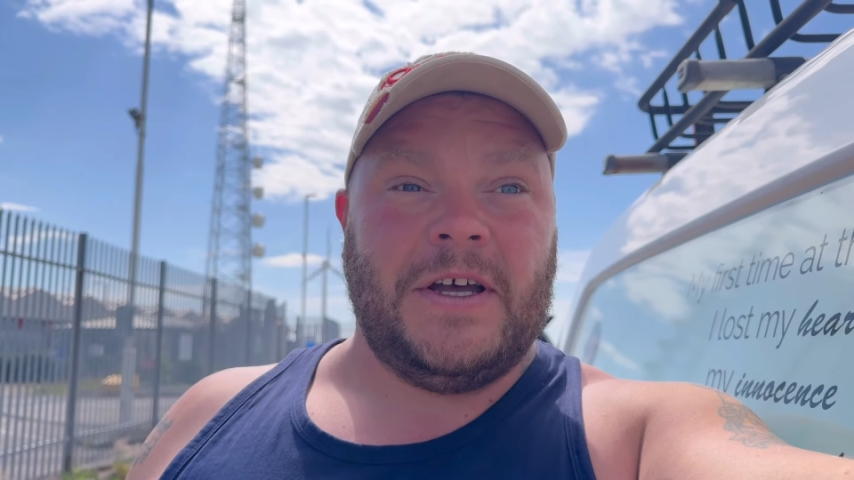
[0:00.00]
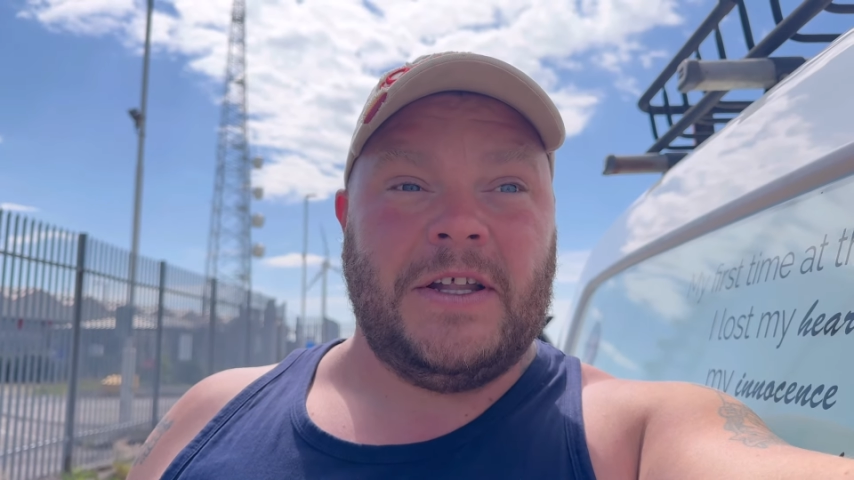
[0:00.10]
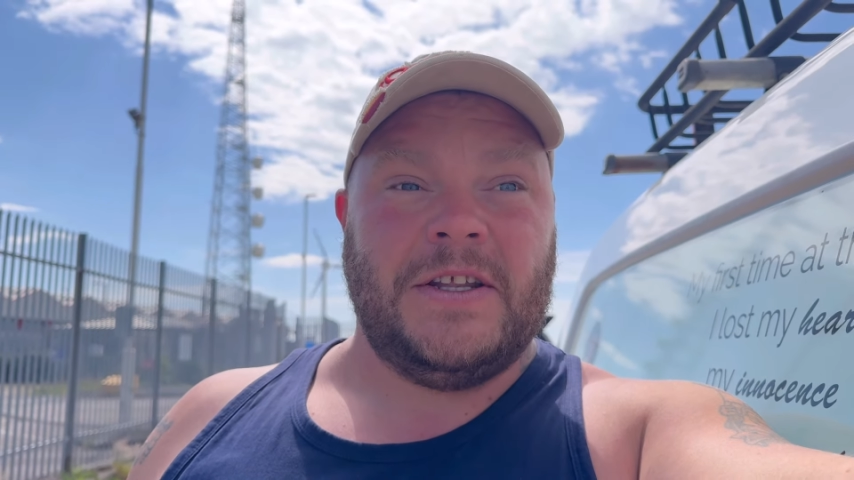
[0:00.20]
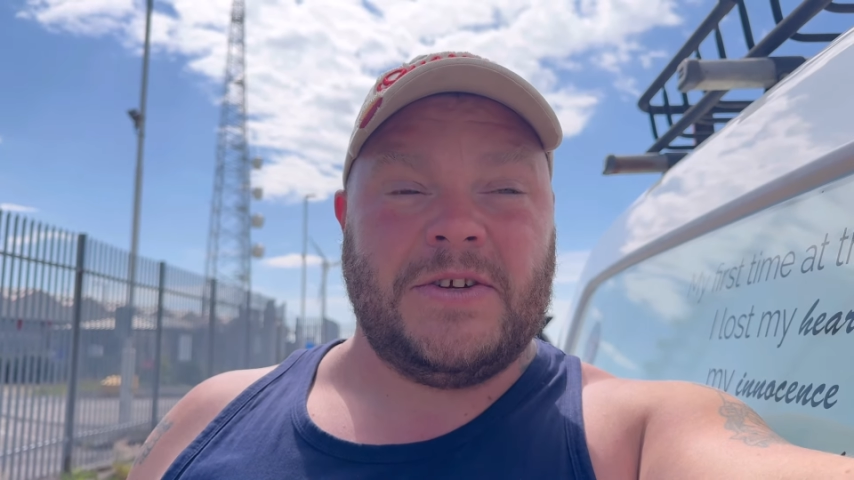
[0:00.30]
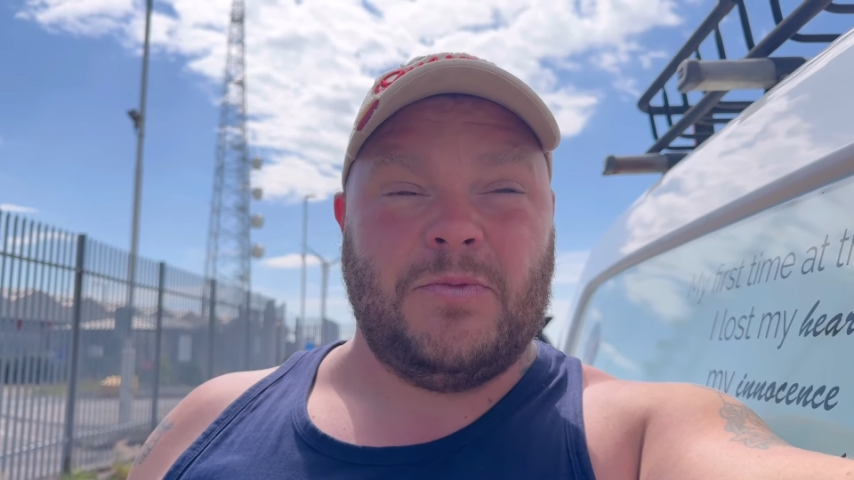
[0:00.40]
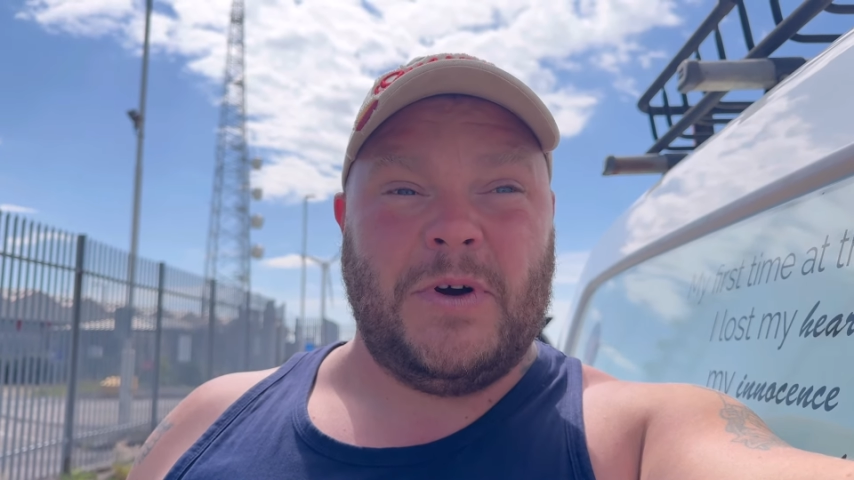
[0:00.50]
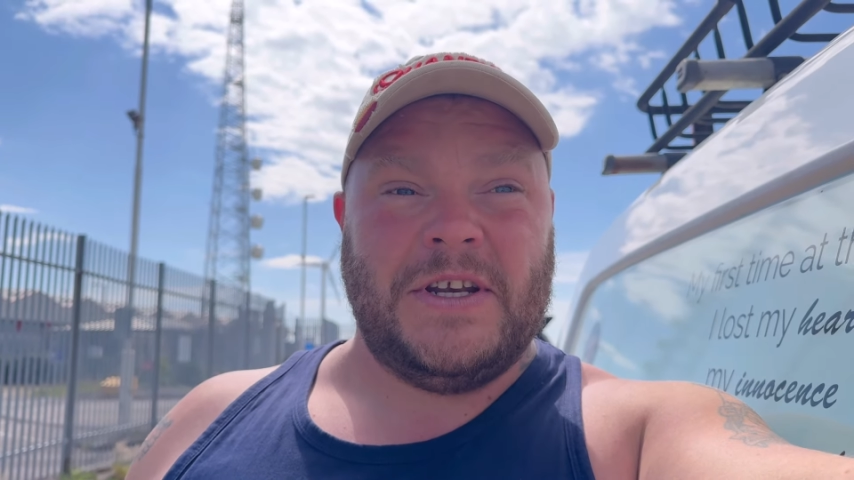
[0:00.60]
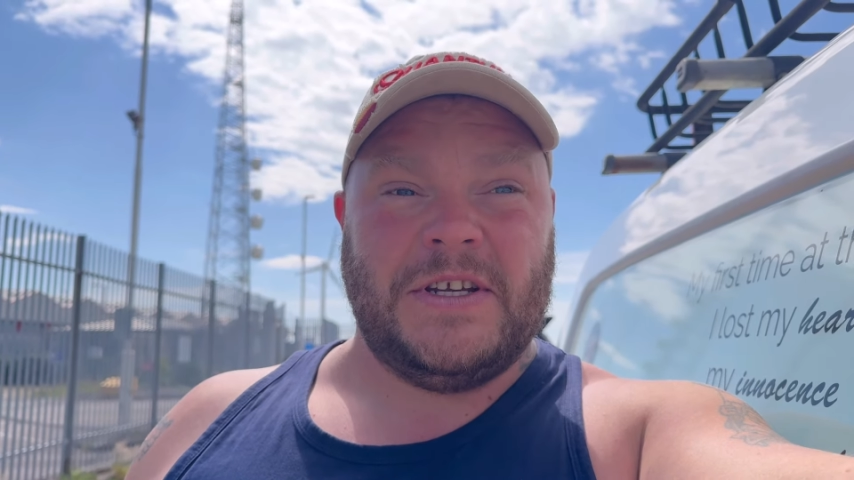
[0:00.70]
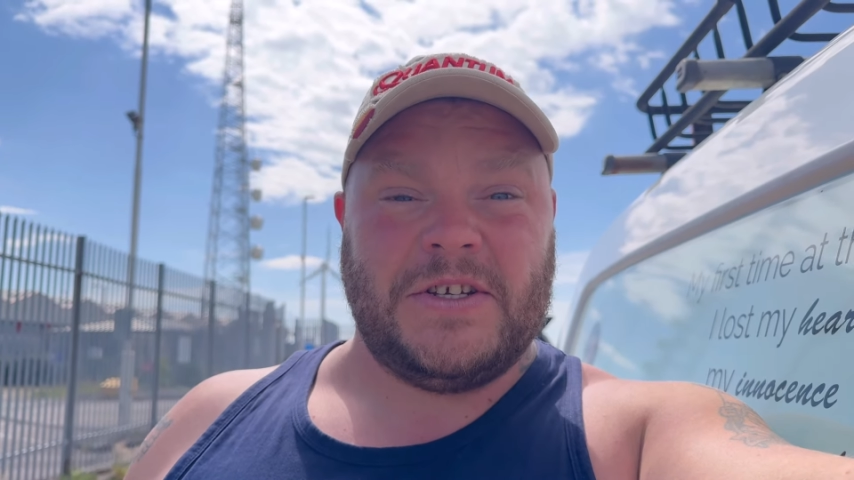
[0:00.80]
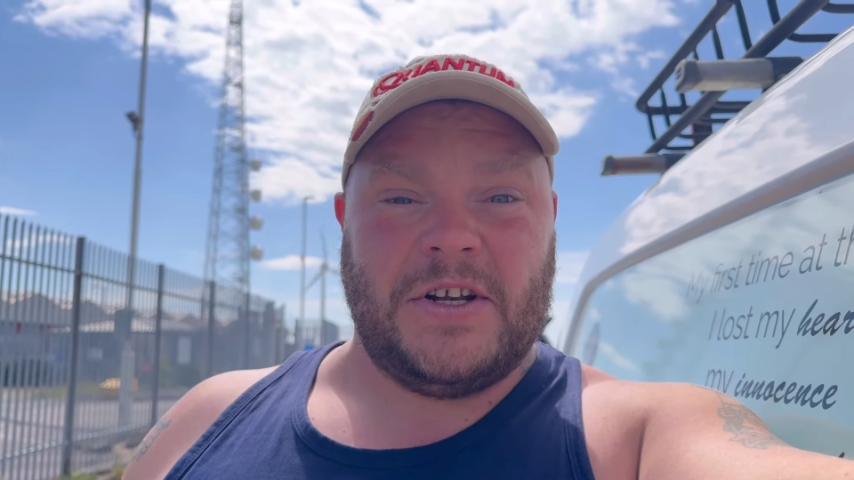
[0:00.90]
and this
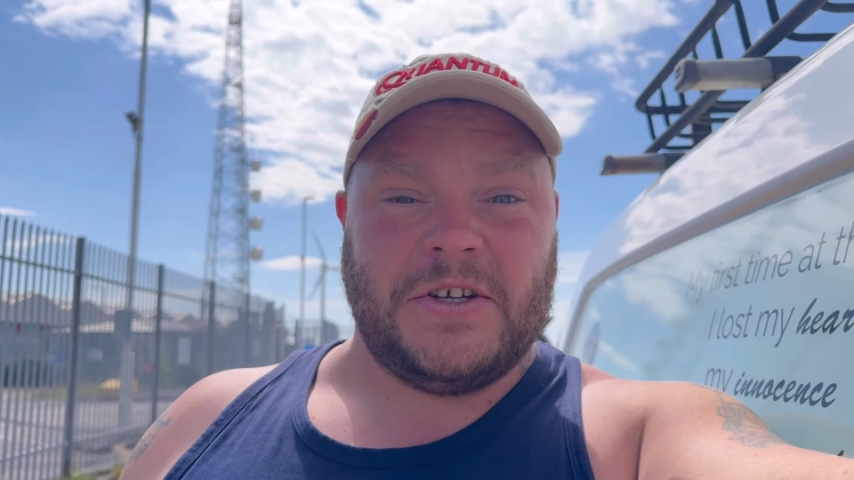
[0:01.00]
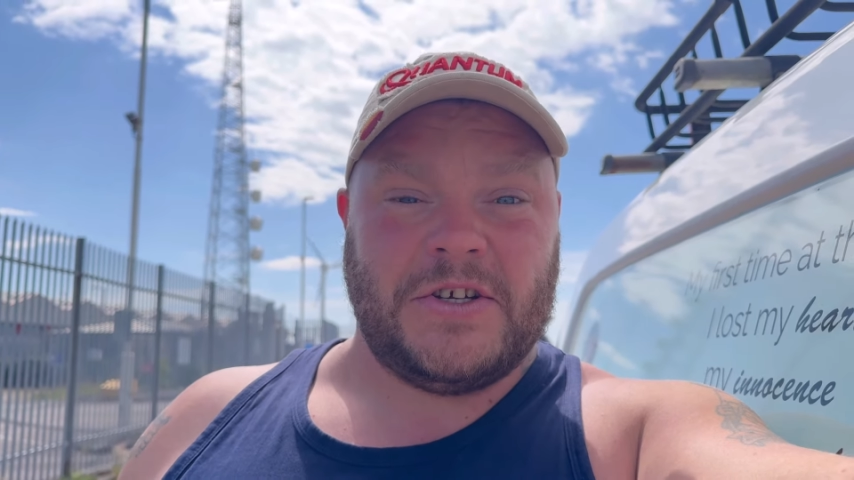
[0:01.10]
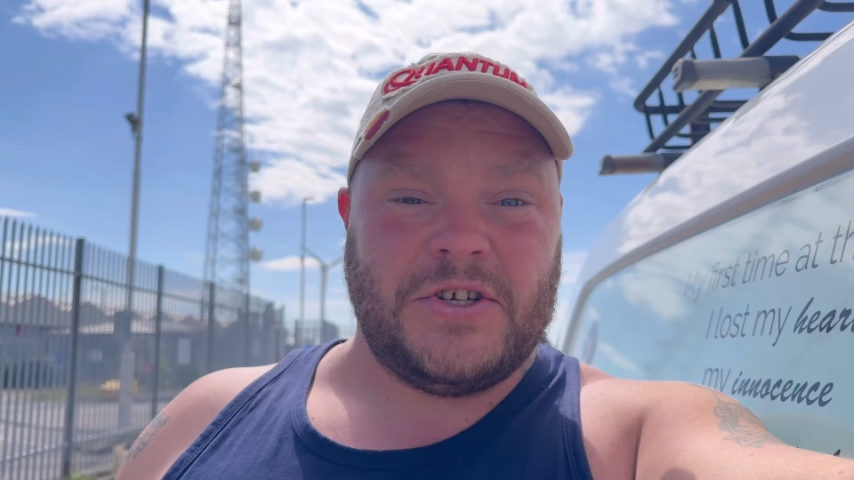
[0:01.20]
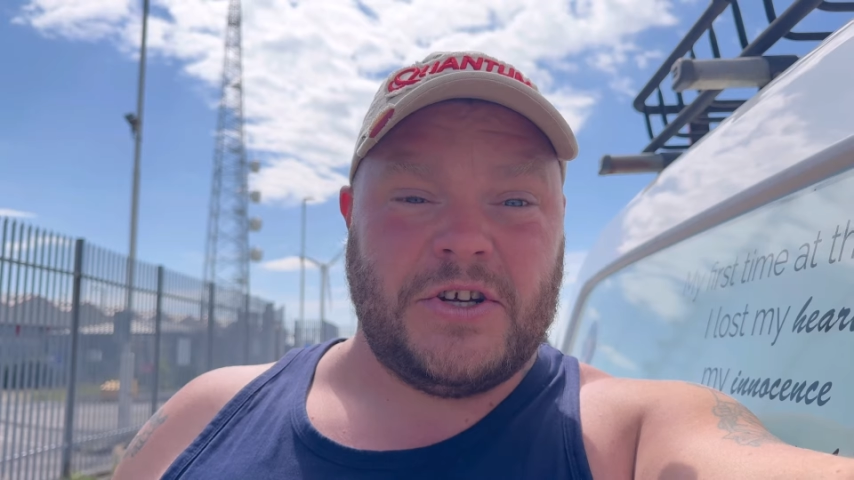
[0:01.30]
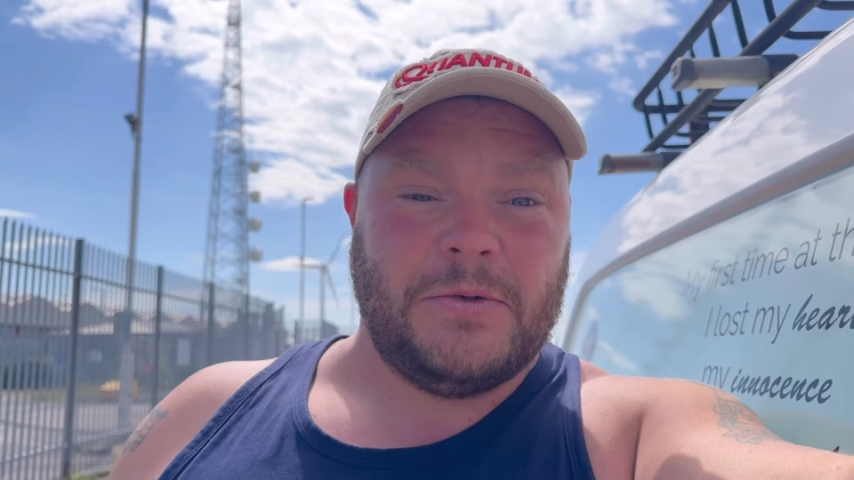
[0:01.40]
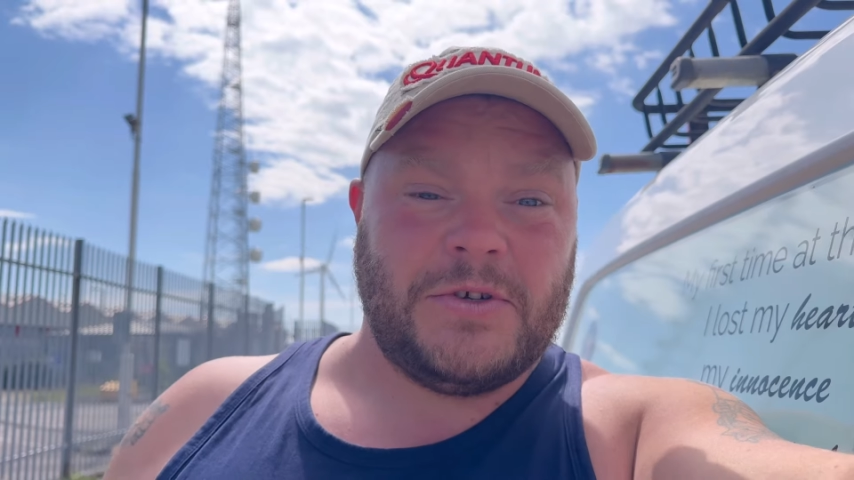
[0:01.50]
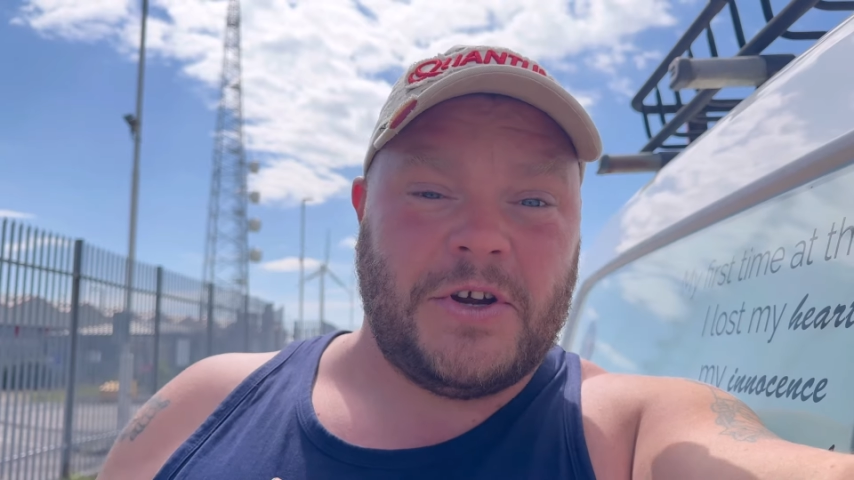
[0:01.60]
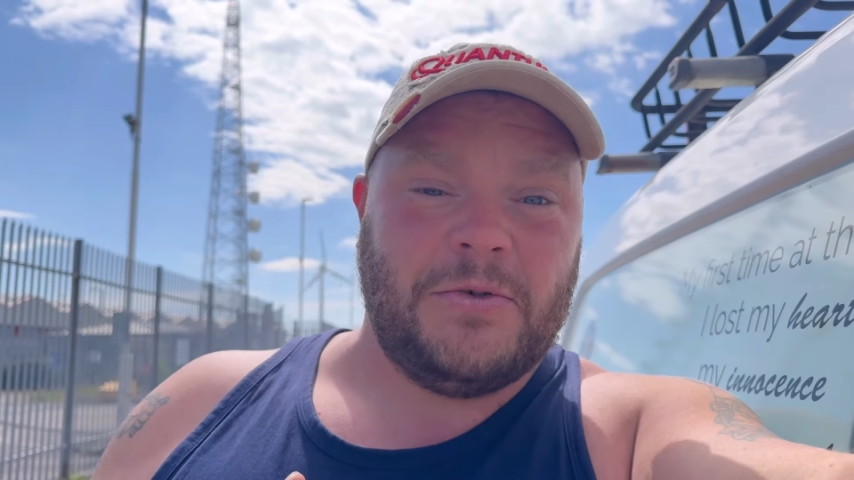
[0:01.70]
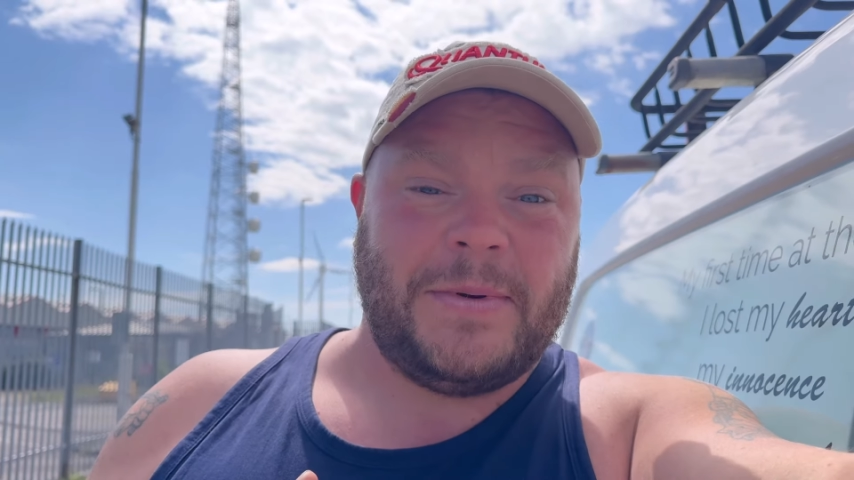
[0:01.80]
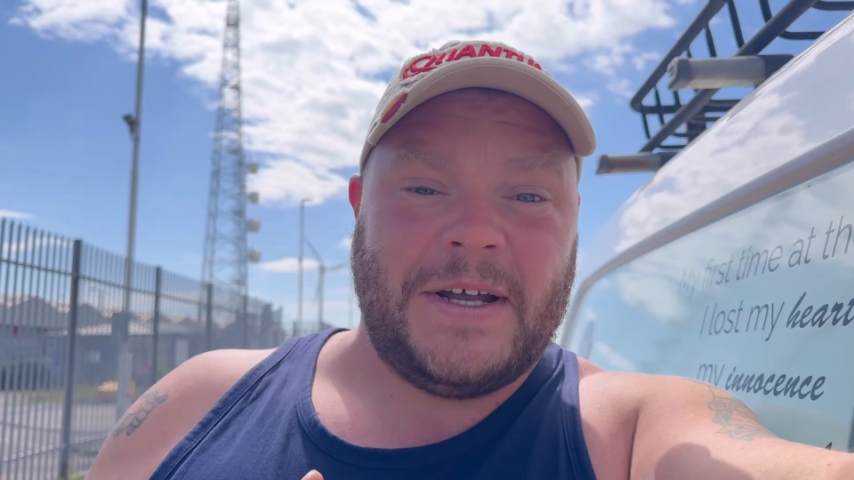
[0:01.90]
wind is like so
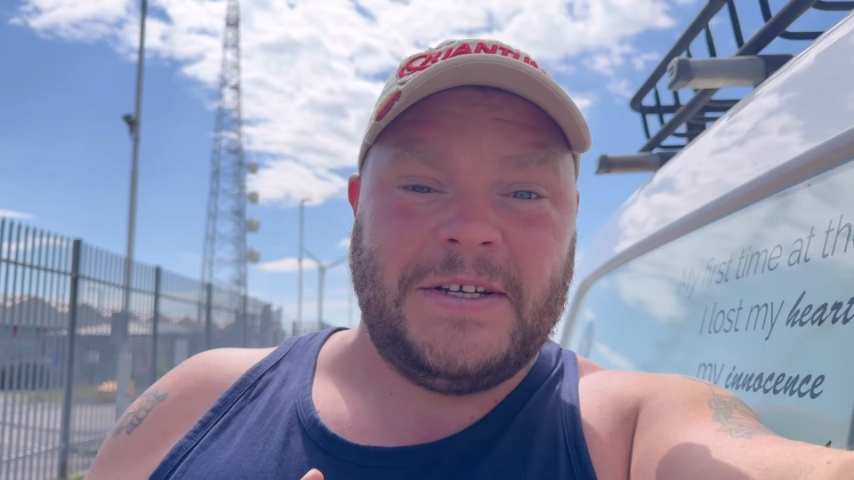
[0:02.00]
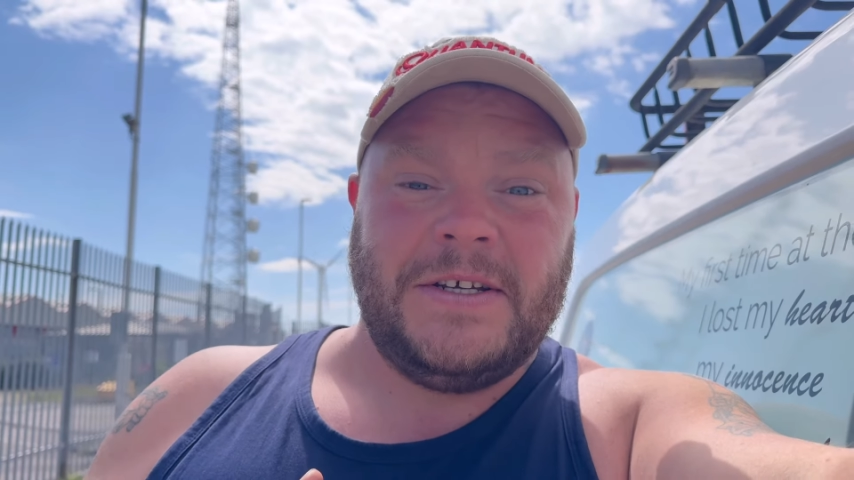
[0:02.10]
bad,